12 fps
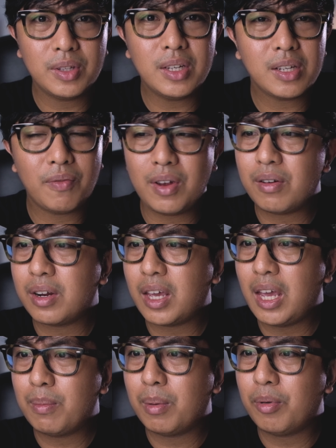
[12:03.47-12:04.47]
It is a very
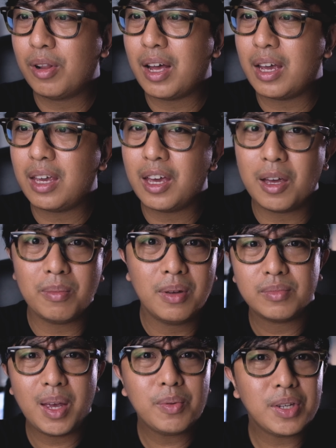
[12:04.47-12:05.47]
capable
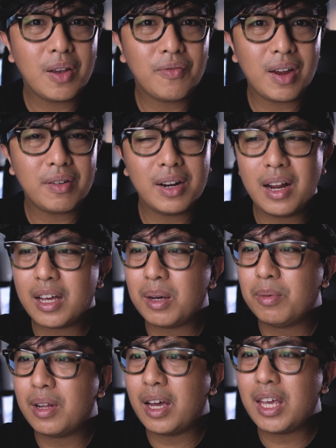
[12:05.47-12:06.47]
IEM. So I would say a very
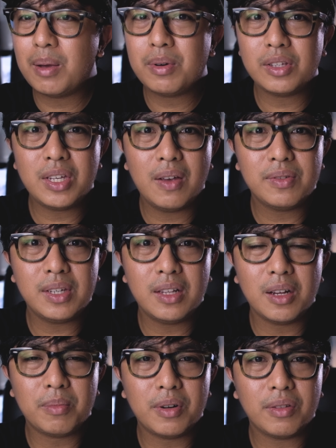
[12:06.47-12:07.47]
likable IEM, the TFZ
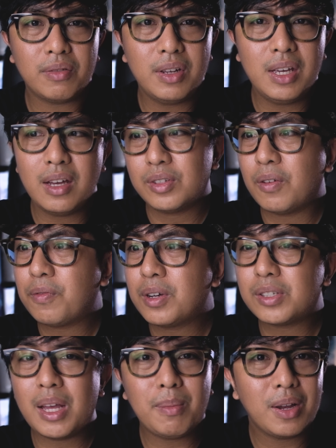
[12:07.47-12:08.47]
number 3. So the
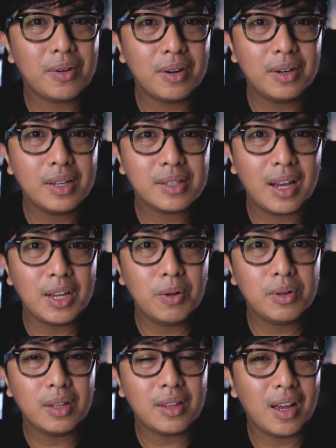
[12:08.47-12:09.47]
first time I heard this, I
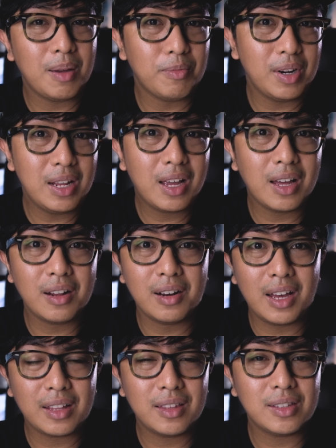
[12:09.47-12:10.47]
know that I'm really gonna
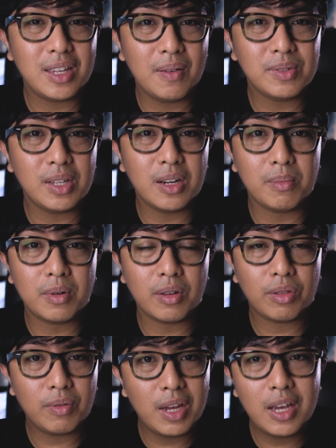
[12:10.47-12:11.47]
like the TFZ number
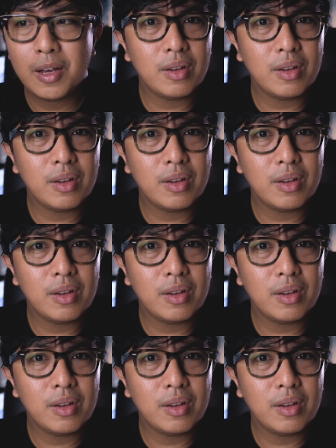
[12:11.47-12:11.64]
3.